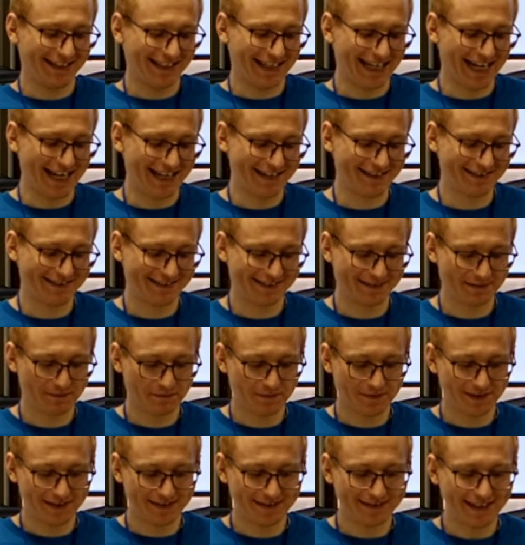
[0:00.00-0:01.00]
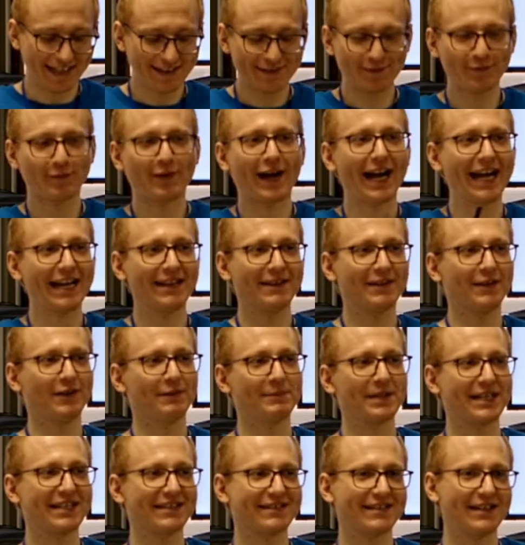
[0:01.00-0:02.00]
and that's fine,
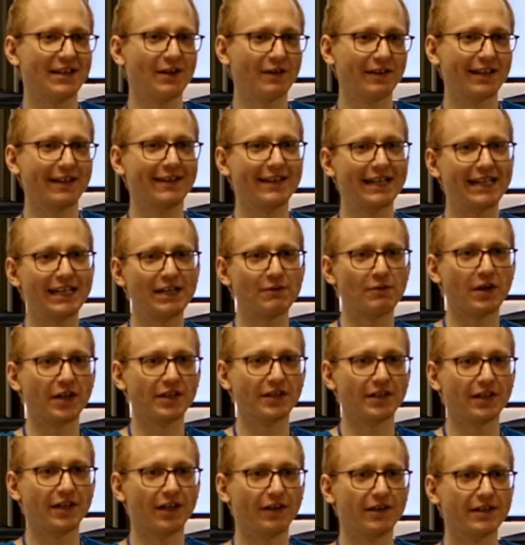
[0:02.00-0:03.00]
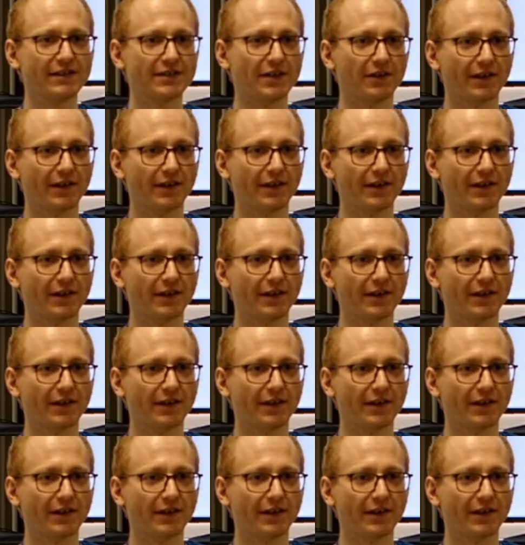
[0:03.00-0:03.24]
though, because the only thing you want to know is,